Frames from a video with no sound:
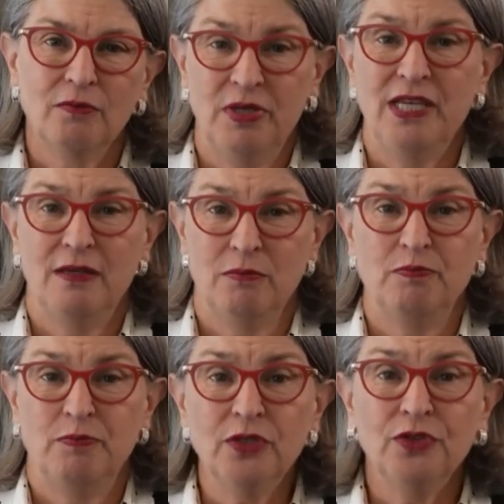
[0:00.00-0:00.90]
be,
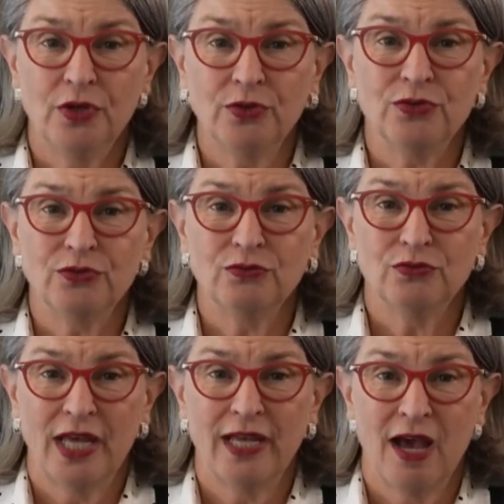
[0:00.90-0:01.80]
build those
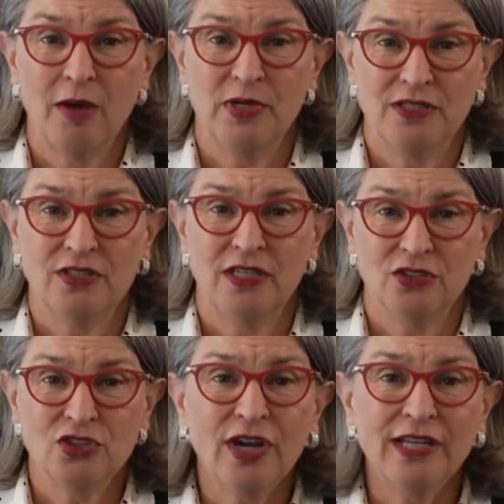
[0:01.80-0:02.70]
that competency
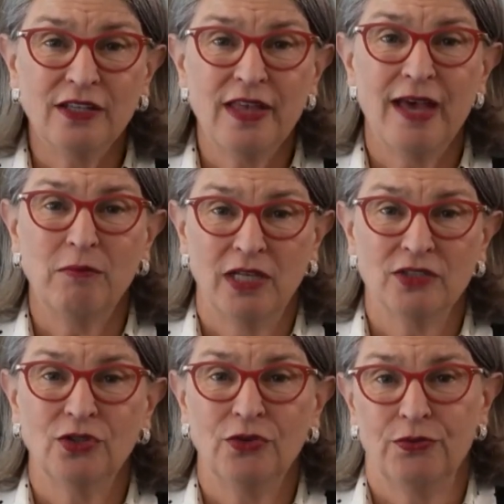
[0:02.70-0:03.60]
and strengthen that
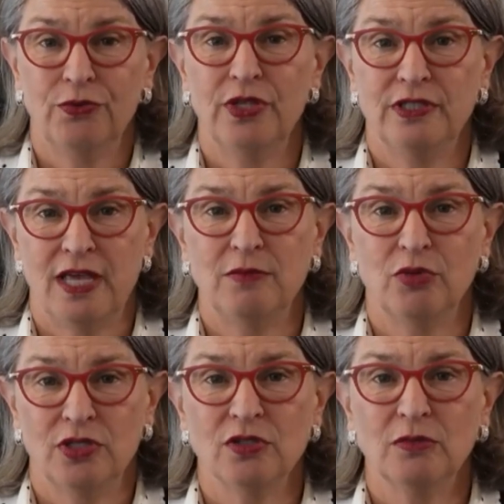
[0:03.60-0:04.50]
muscle through the 10
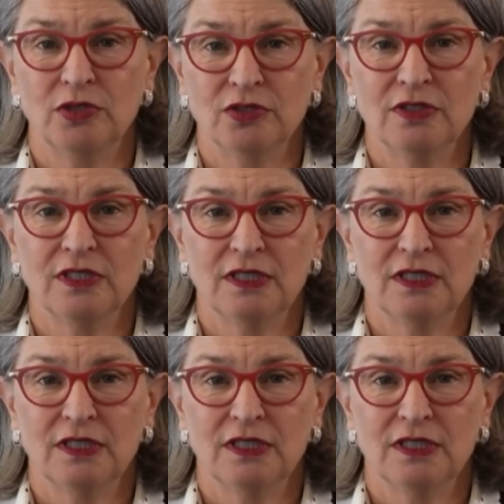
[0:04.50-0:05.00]
principles.